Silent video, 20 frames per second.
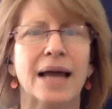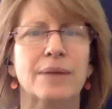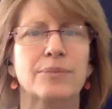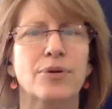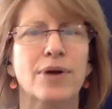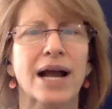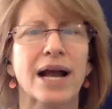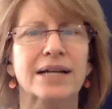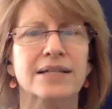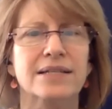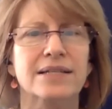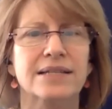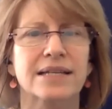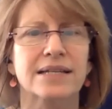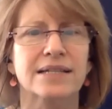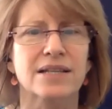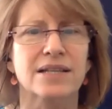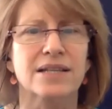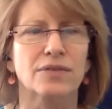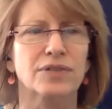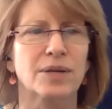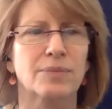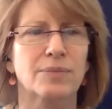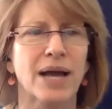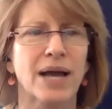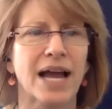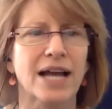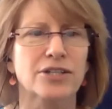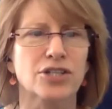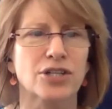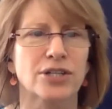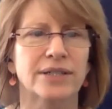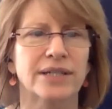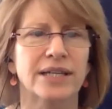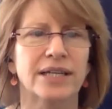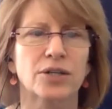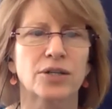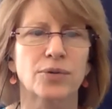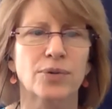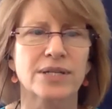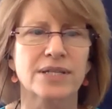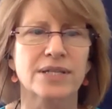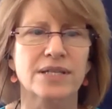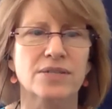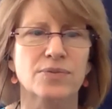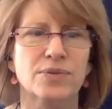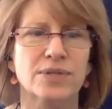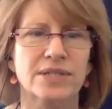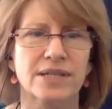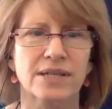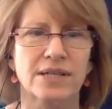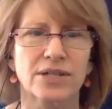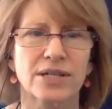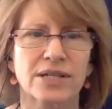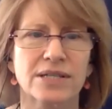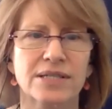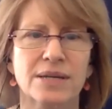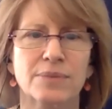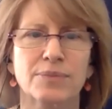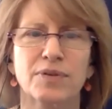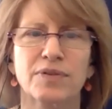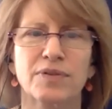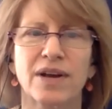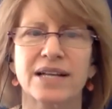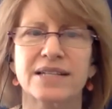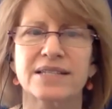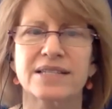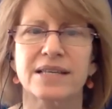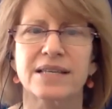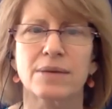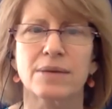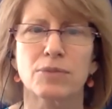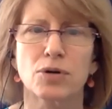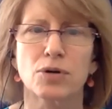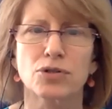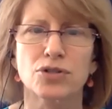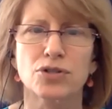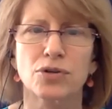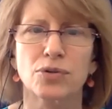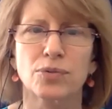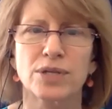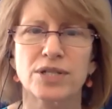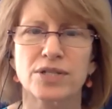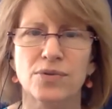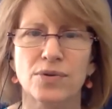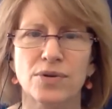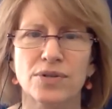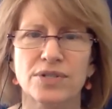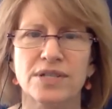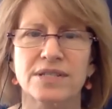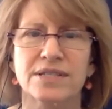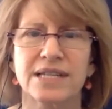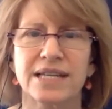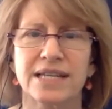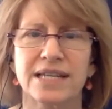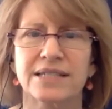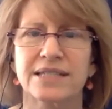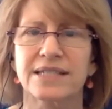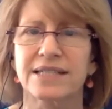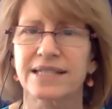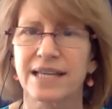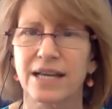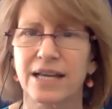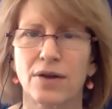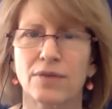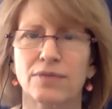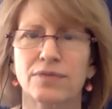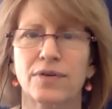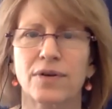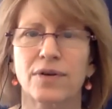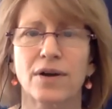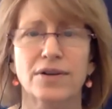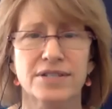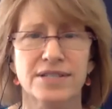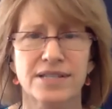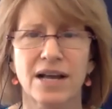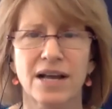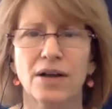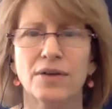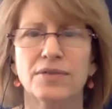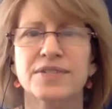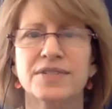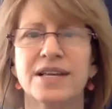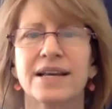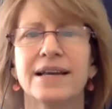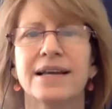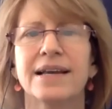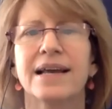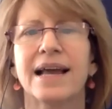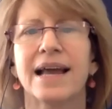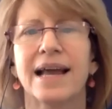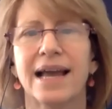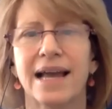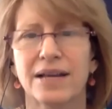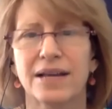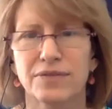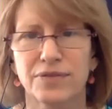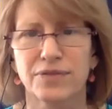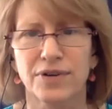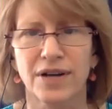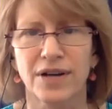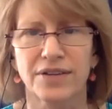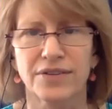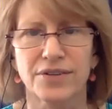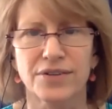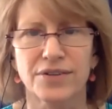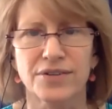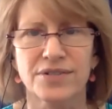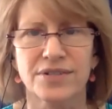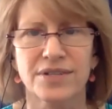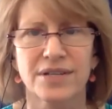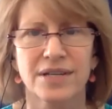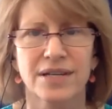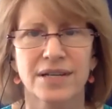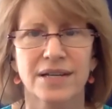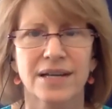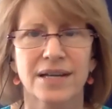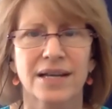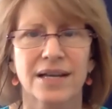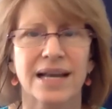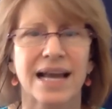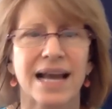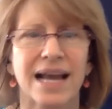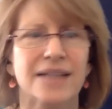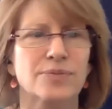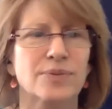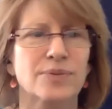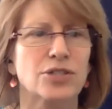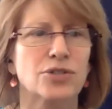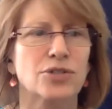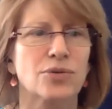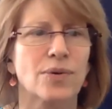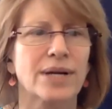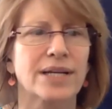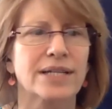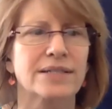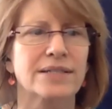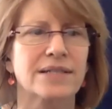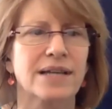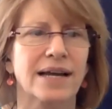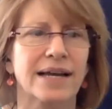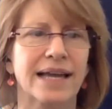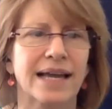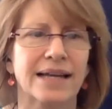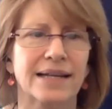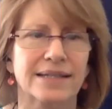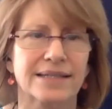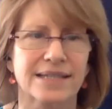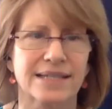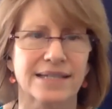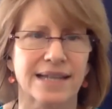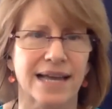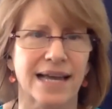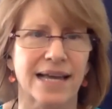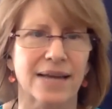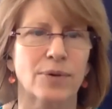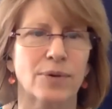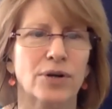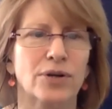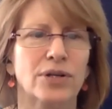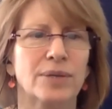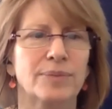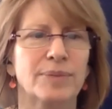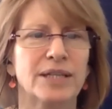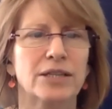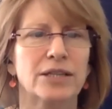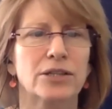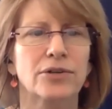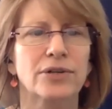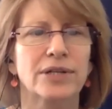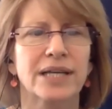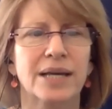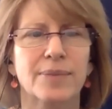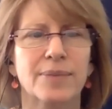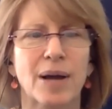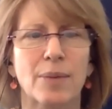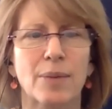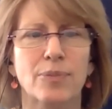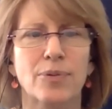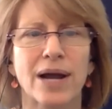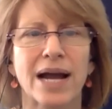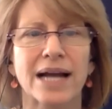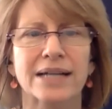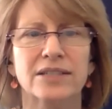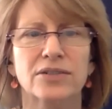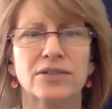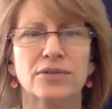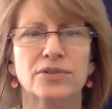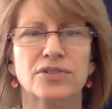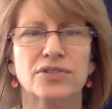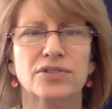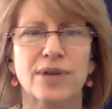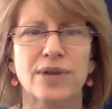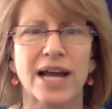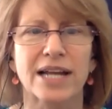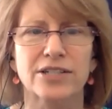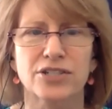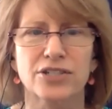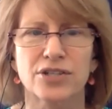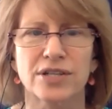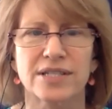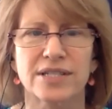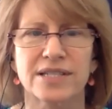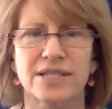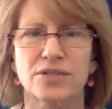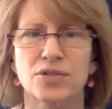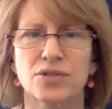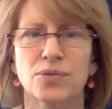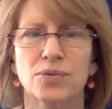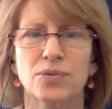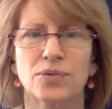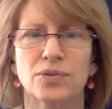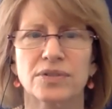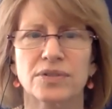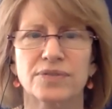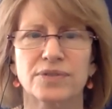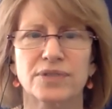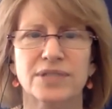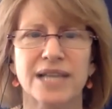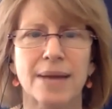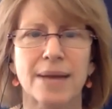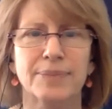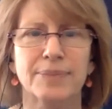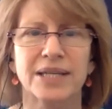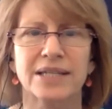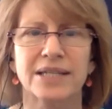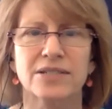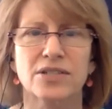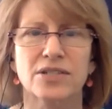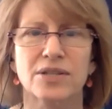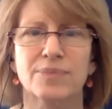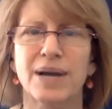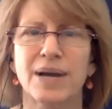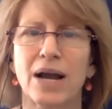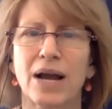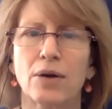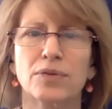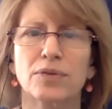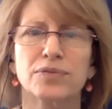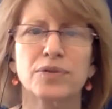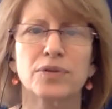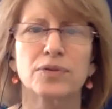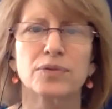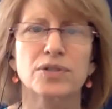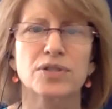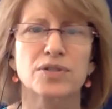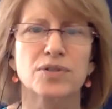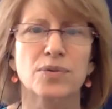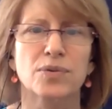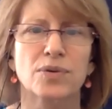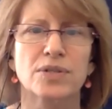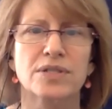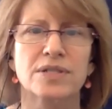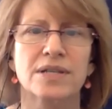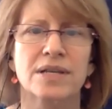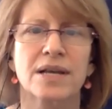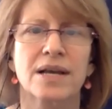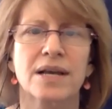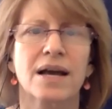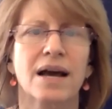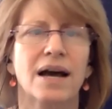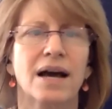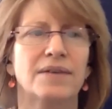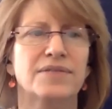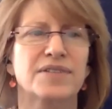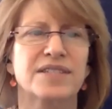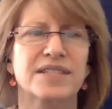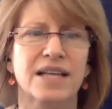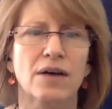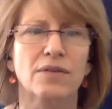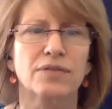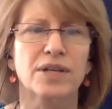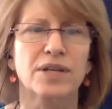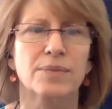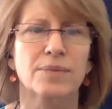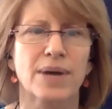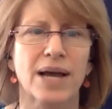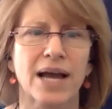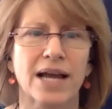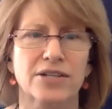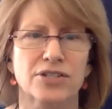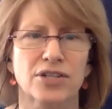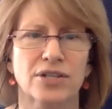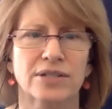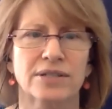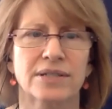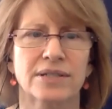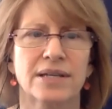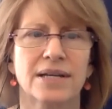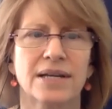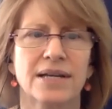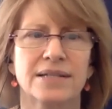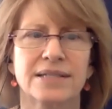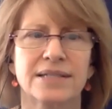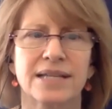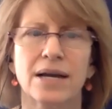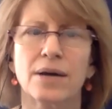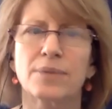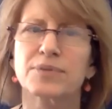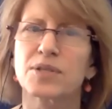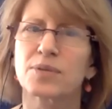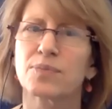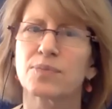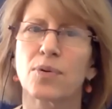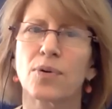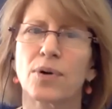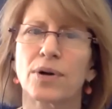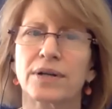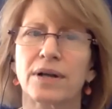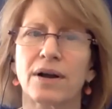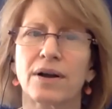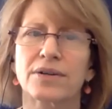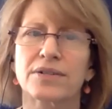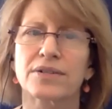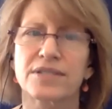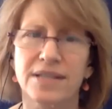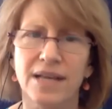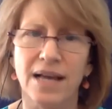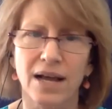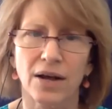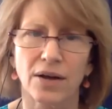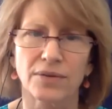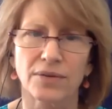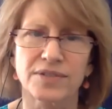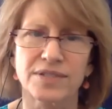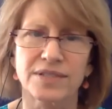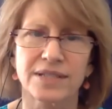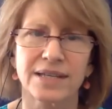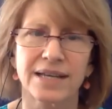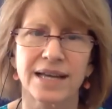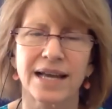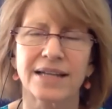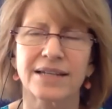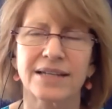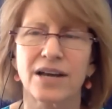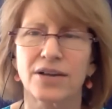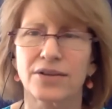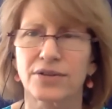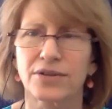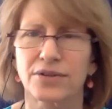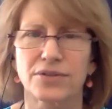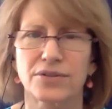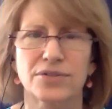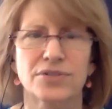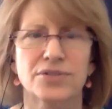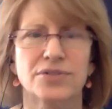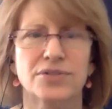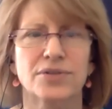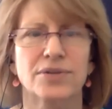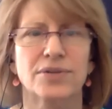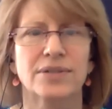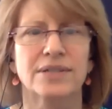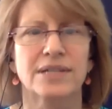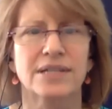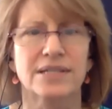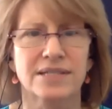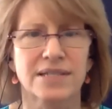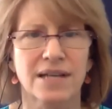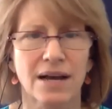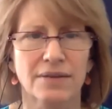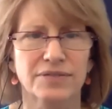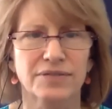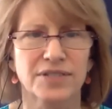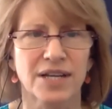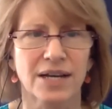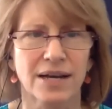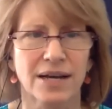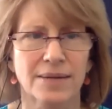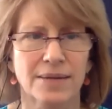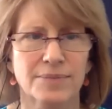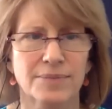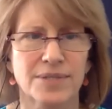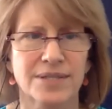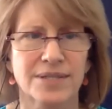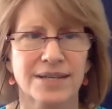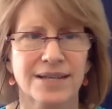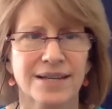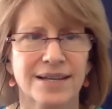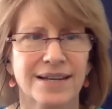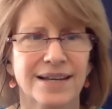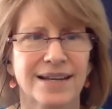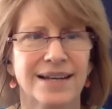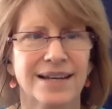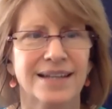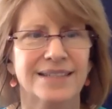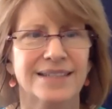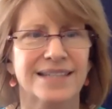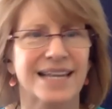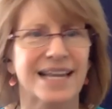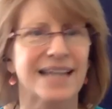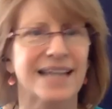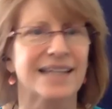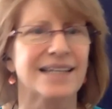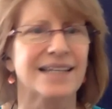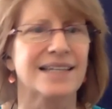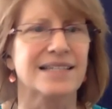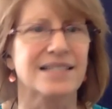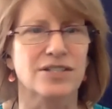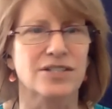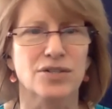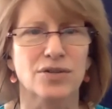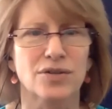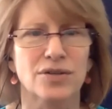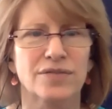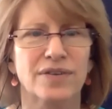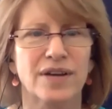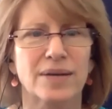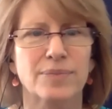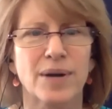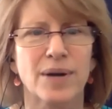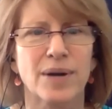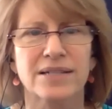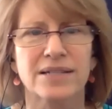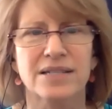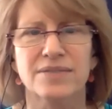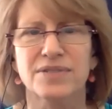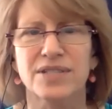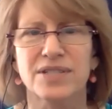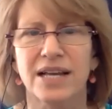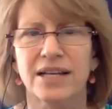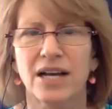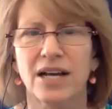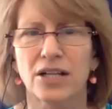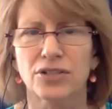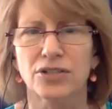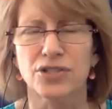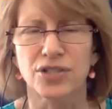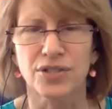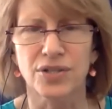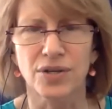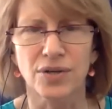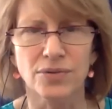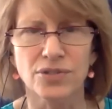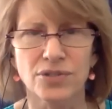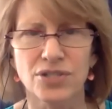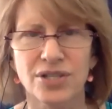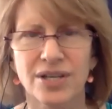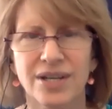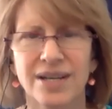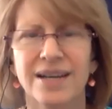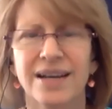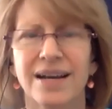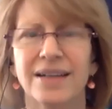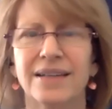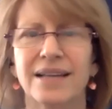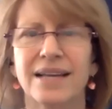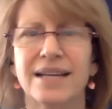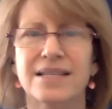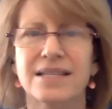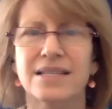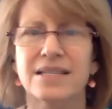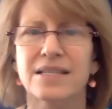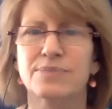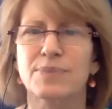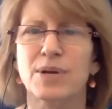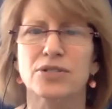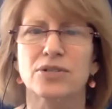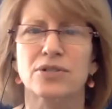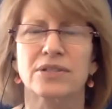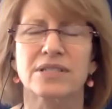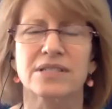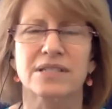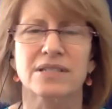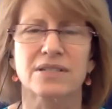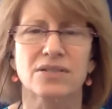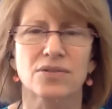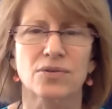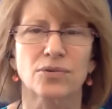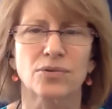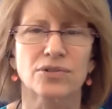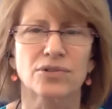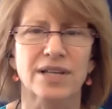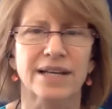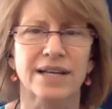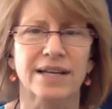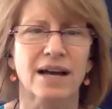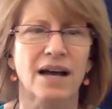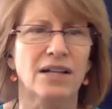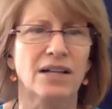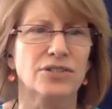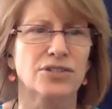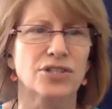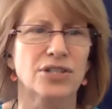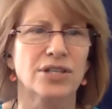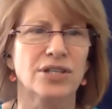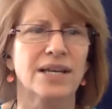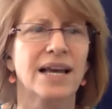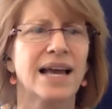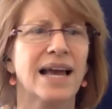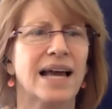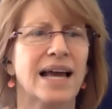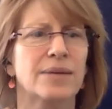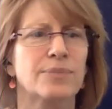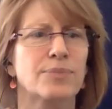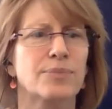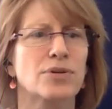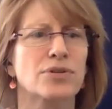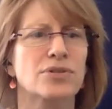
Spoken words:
and practicing self-compassion increases resilience and provides the emotional resources needed to care for ourselves and for others. As we join Dianna today, we're going to be learning about practical strategies and tools for tapping into the powerful resource of self-compassion to help support ourselves and others during these tough times. Dianna is a certified positive psychology coach, a licensed specialist in school psychology, and a